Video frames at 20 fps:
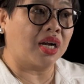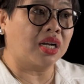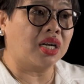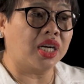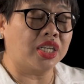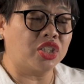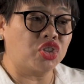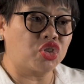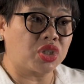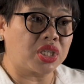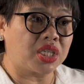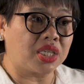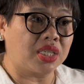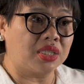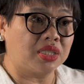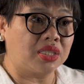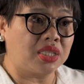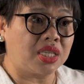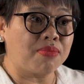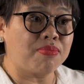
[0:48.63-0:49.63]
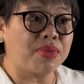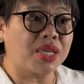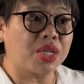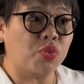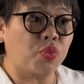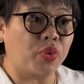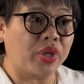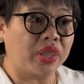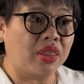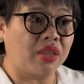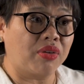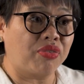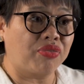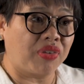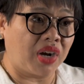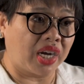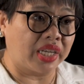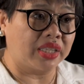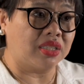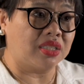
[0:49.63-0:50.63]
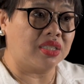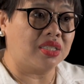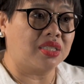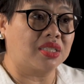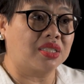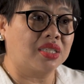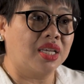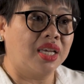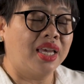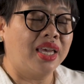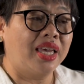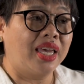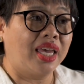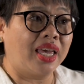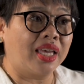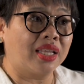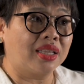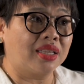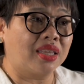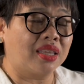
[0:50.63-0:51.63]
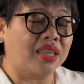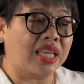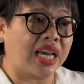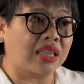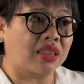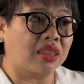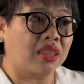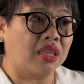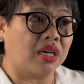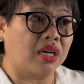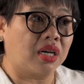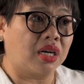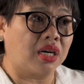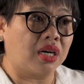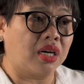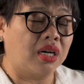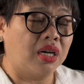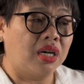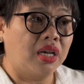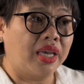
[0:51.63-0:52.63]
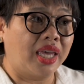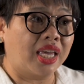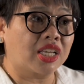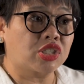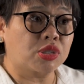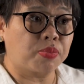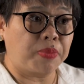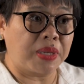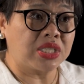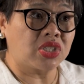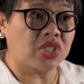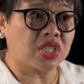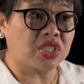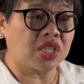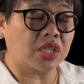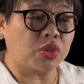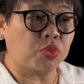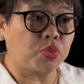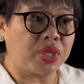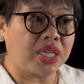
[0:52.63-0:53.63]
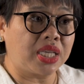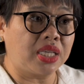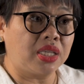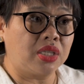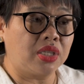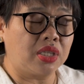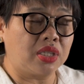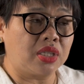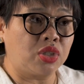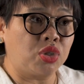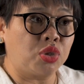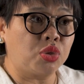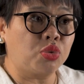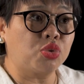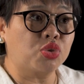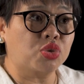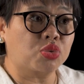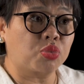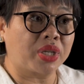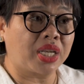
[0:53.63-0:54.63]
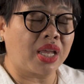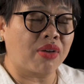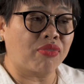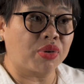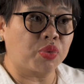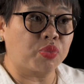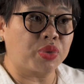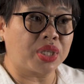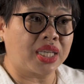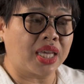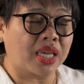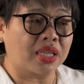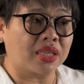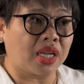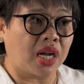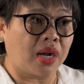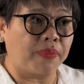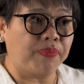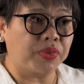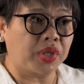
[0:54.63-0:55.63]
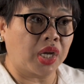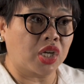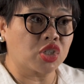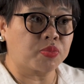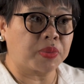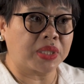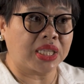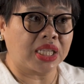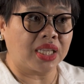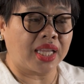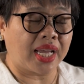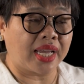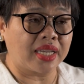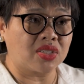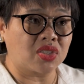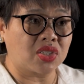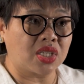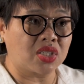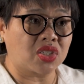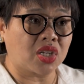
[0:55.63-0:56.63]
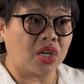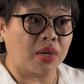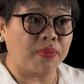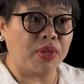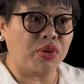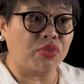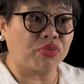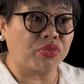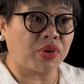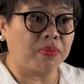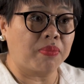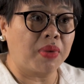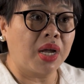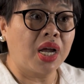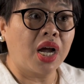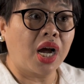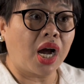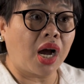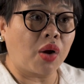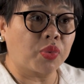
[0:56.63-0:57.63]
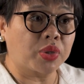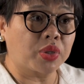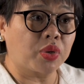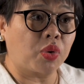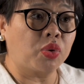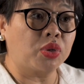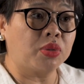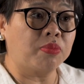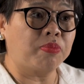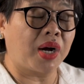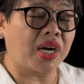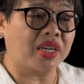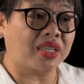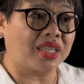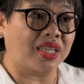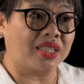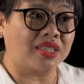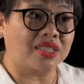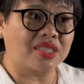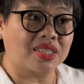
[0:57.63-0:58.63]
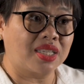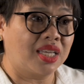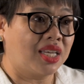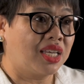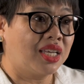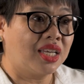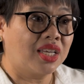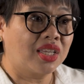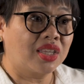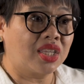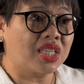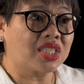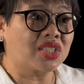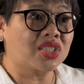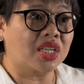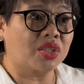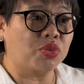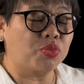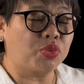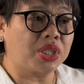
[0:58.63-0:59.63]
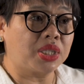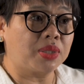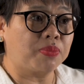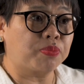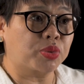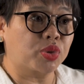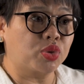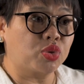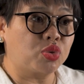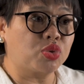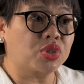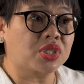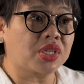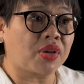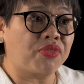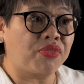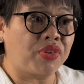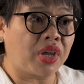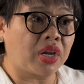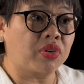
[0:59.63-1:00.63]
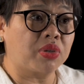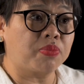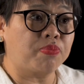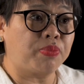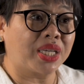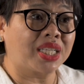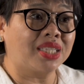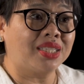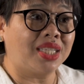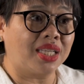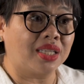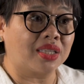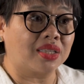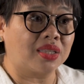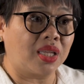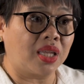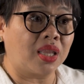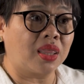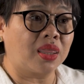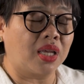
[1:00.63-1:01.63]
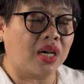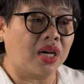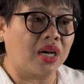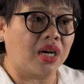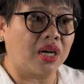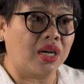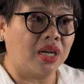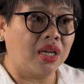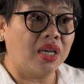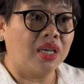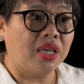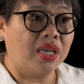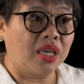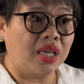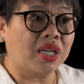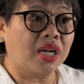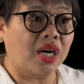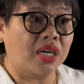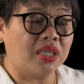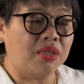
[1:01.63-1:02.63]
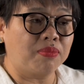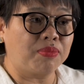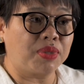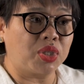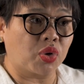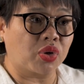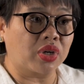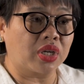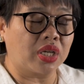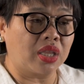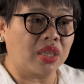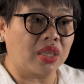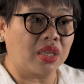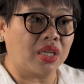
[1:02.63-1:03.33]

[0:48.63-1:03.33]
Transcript: a country teeming with funds, and that the expenses that we use whenever we get hospitalized is coming from our own pockets, this can really produce a very big dent in the economy or in